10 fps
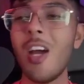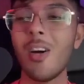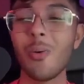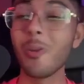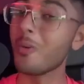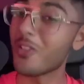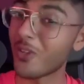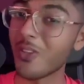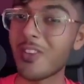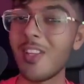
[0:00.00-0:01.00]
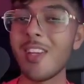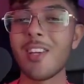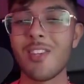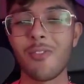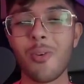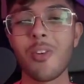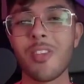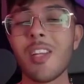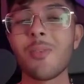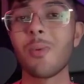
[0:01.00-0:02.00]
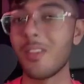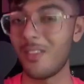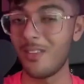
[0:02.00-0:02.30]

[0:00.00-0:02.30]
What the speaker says: although it's a good thing because, of course, that's what